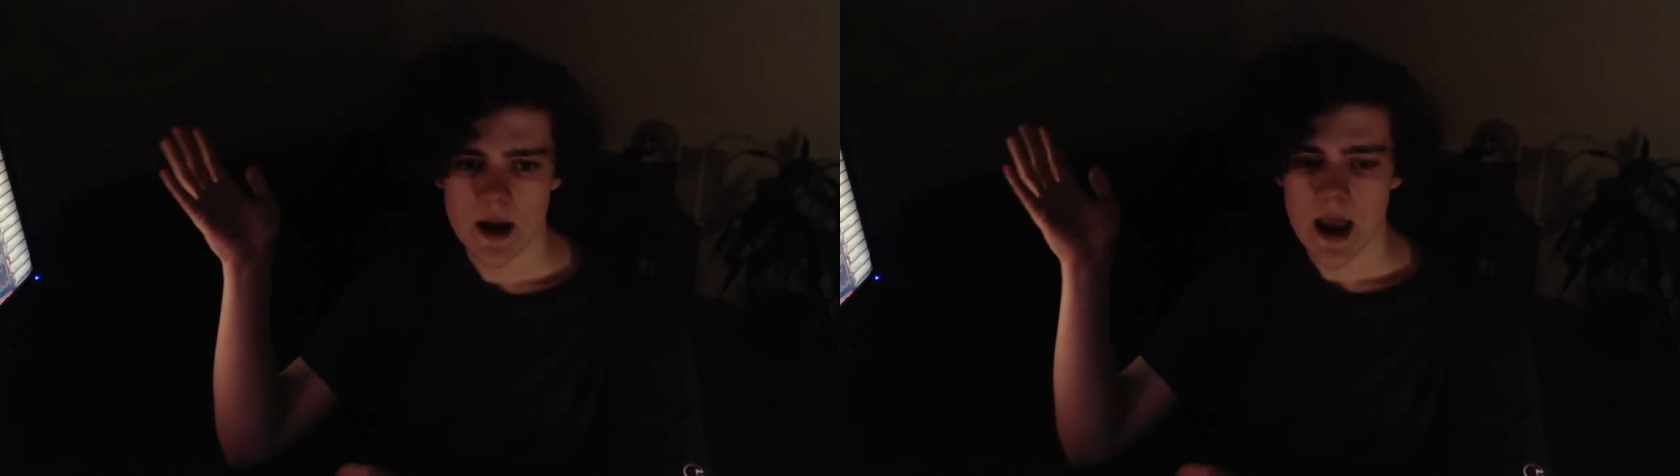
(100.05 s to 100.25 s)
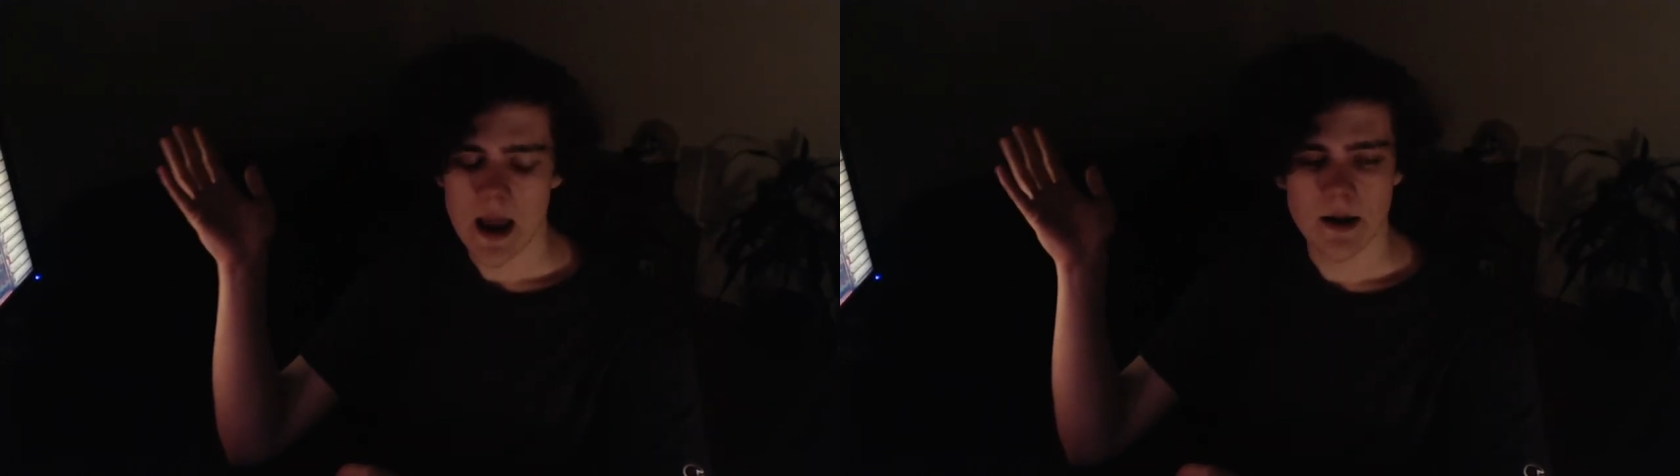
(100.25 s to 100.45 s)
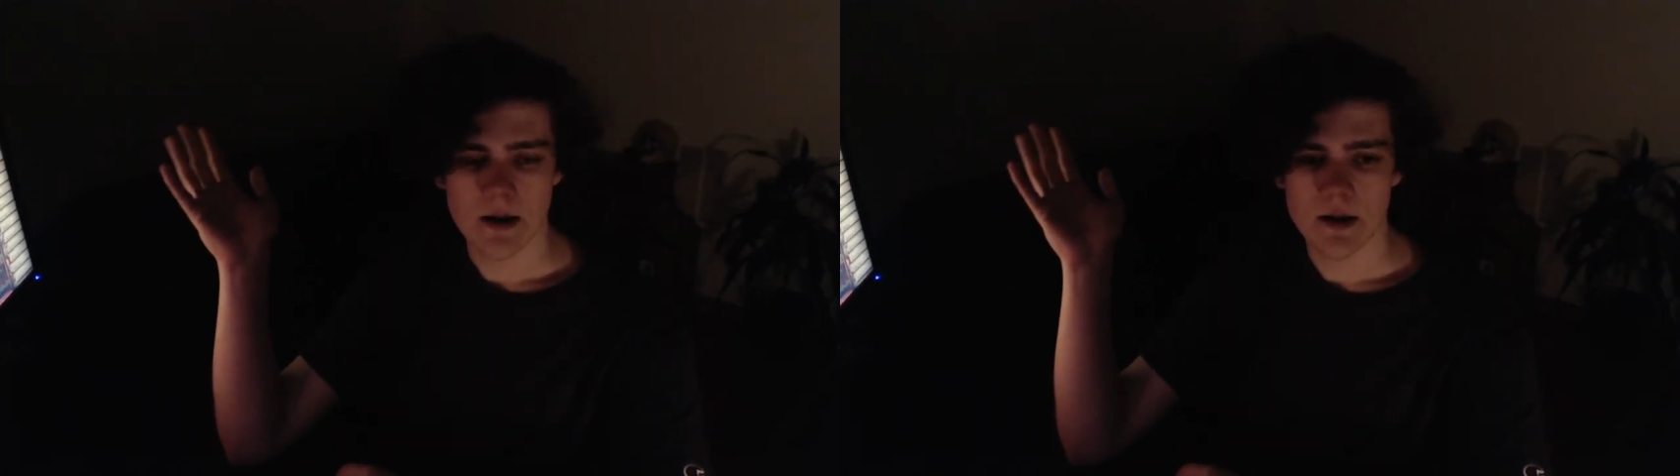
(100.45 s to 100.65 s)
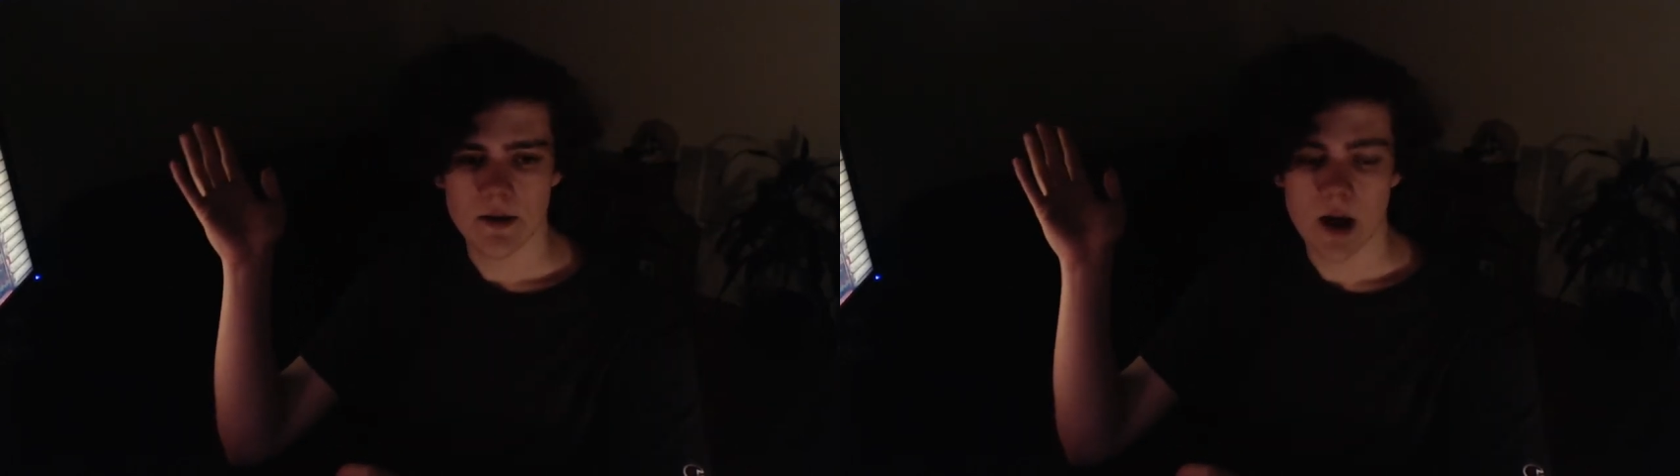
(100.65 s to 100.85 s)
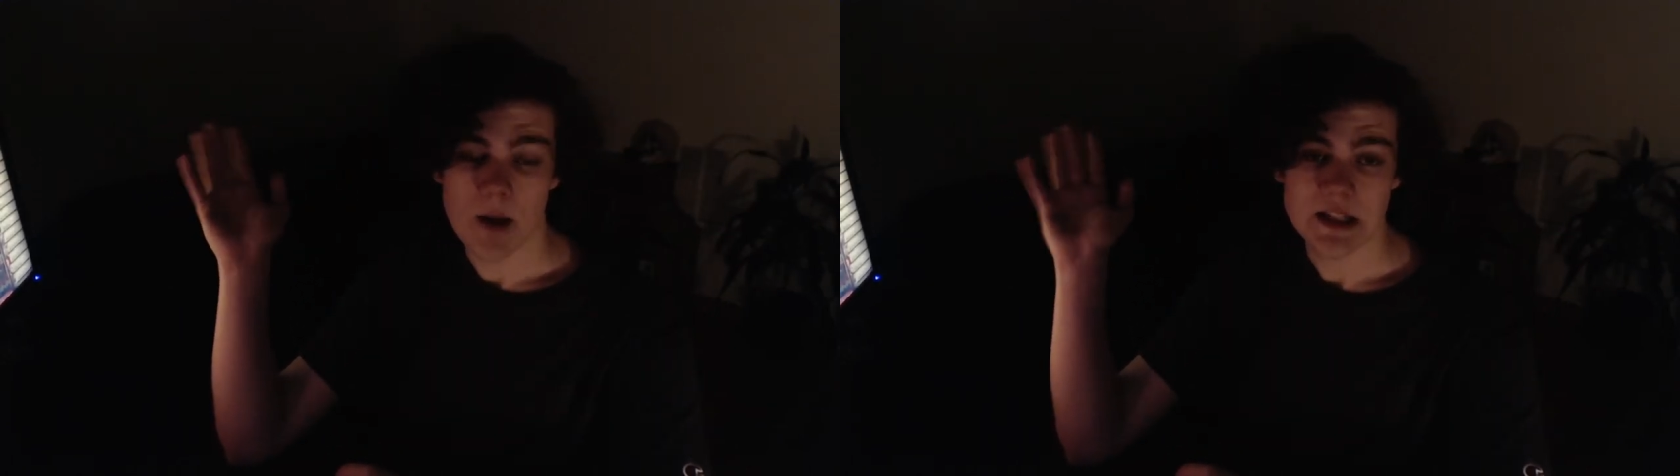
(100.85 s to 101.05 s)
And
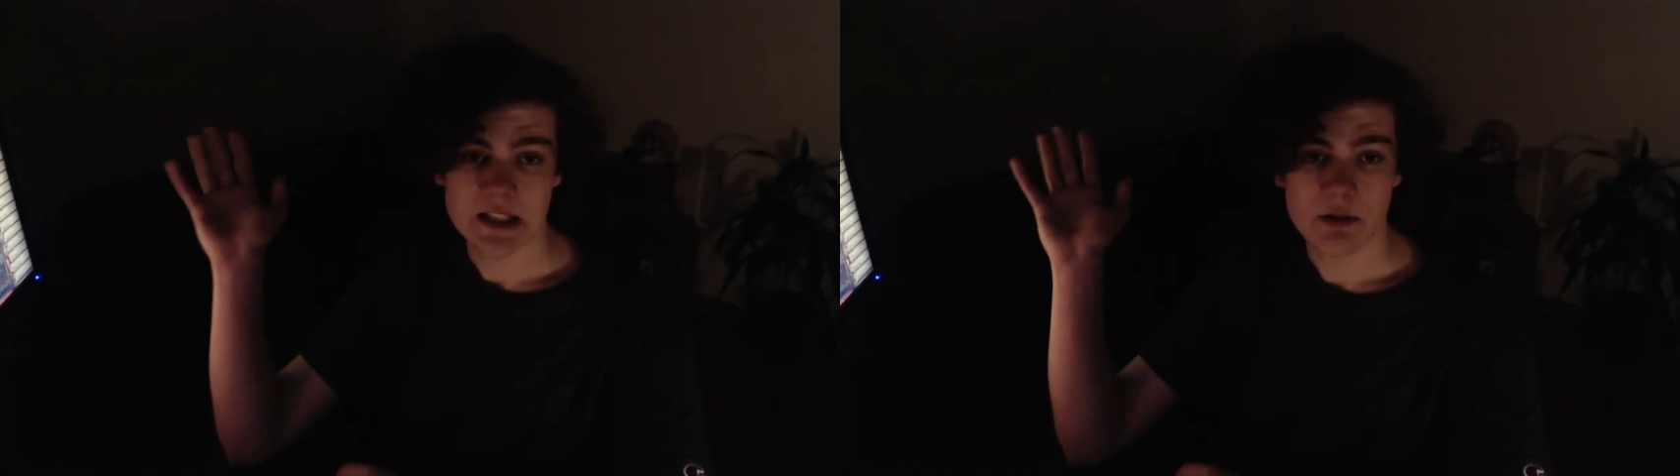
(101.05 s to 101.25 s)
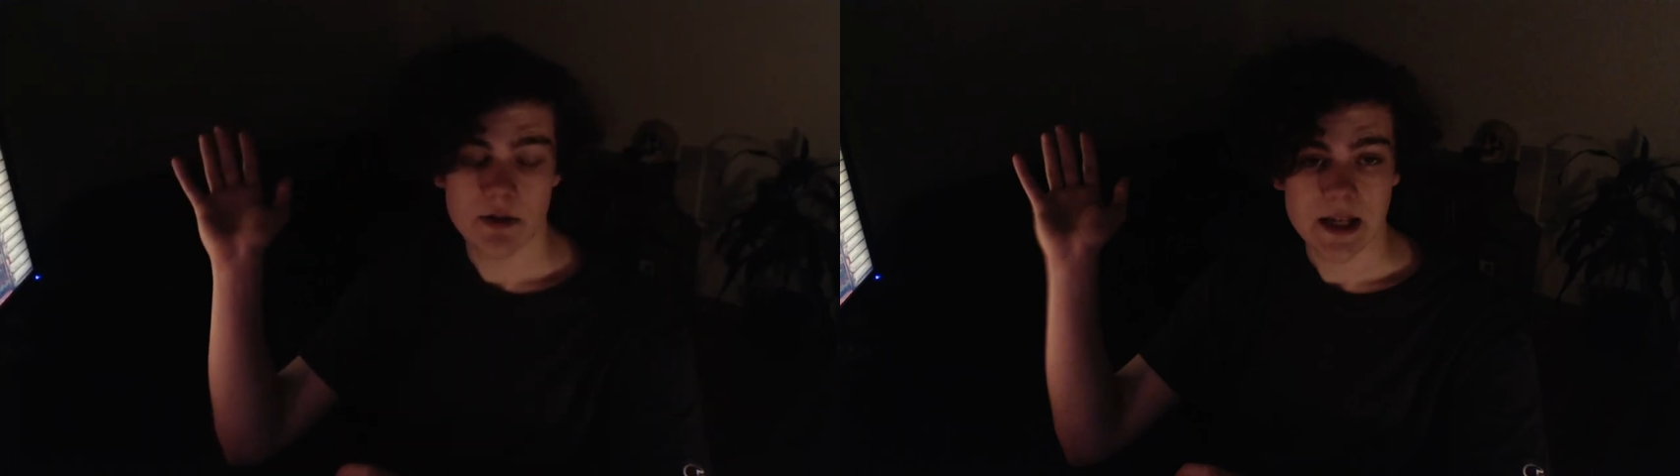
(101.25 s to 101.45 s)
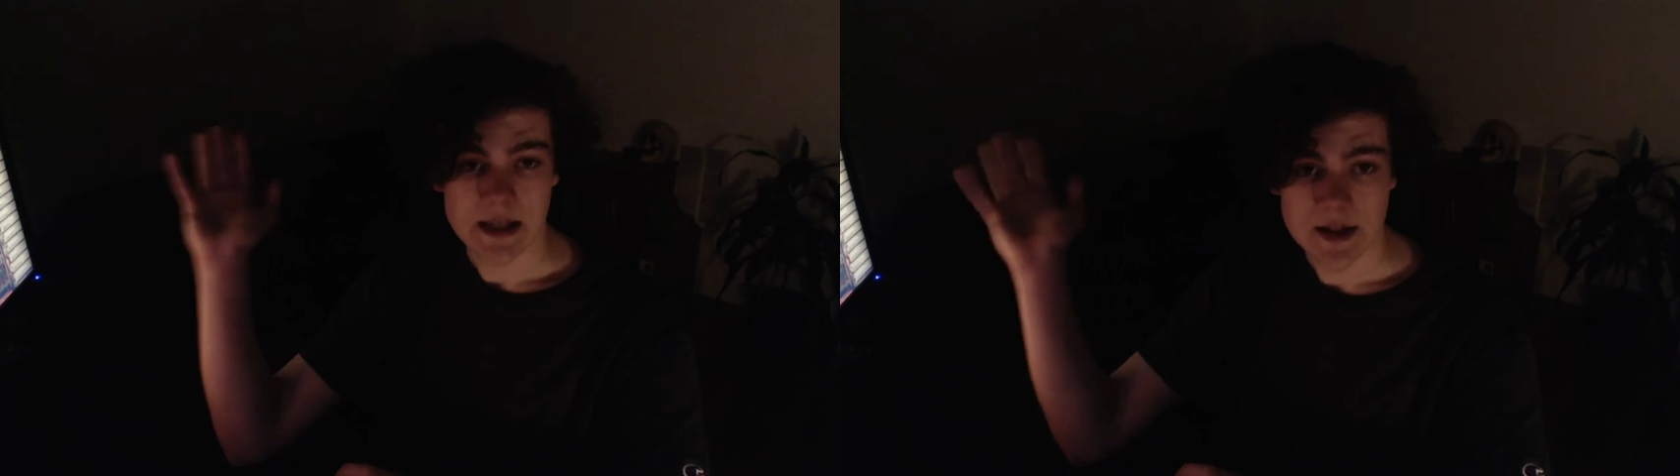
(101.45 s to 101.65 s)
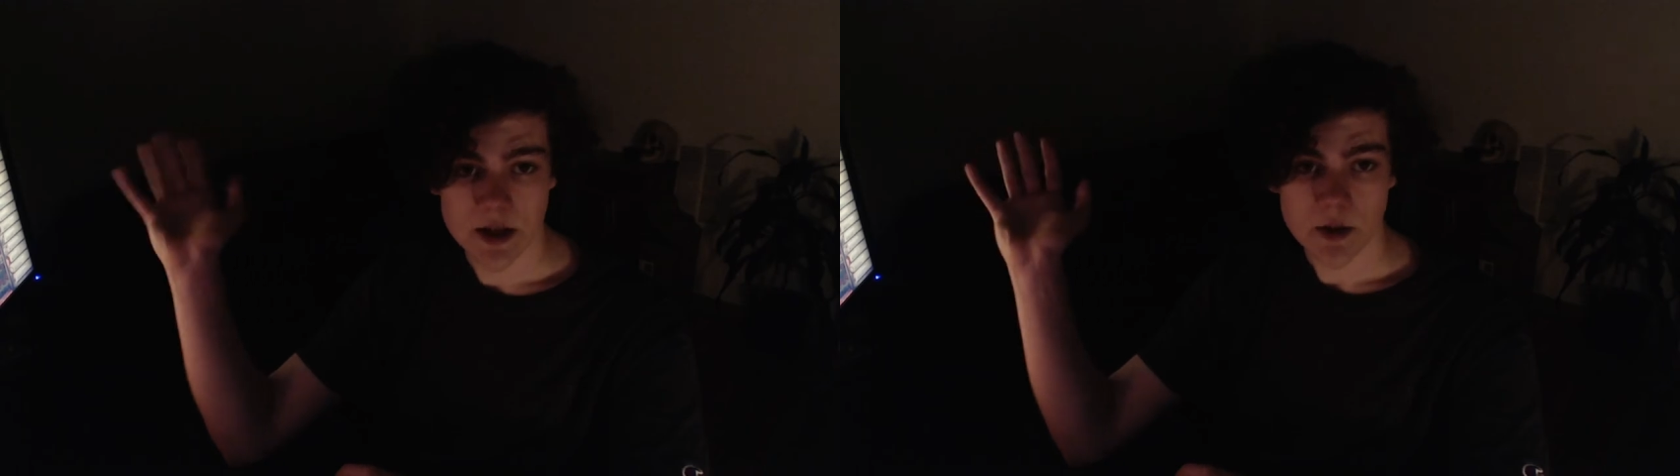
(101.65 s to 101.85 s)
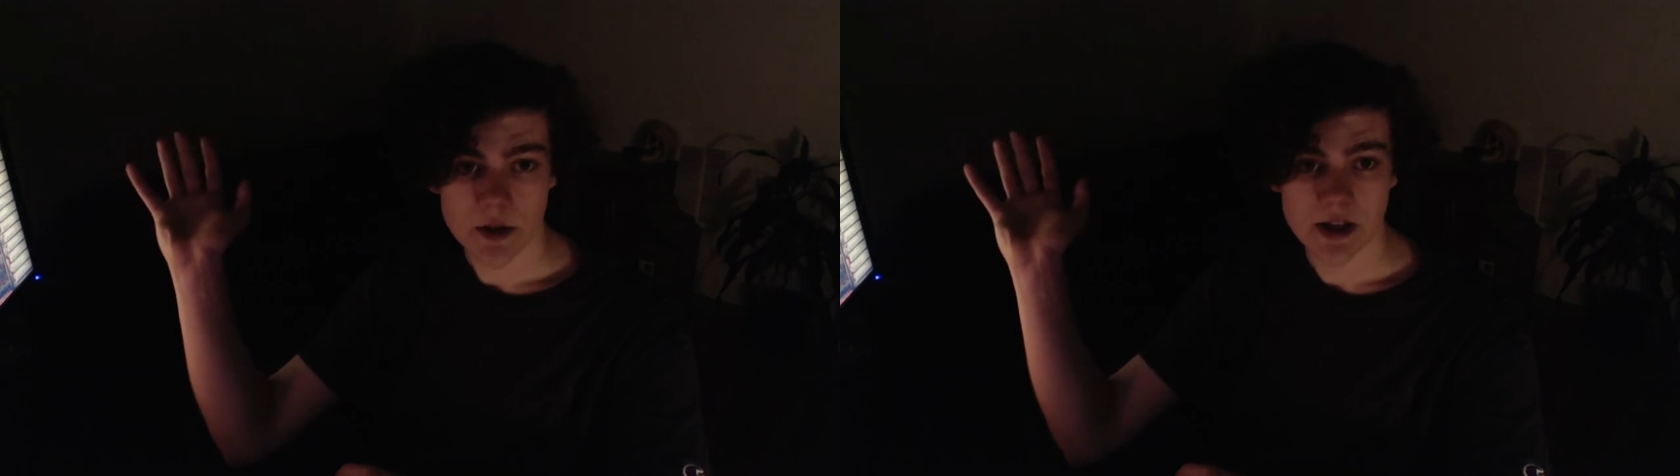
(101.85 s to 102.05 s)
I'm dealing with like a serial killer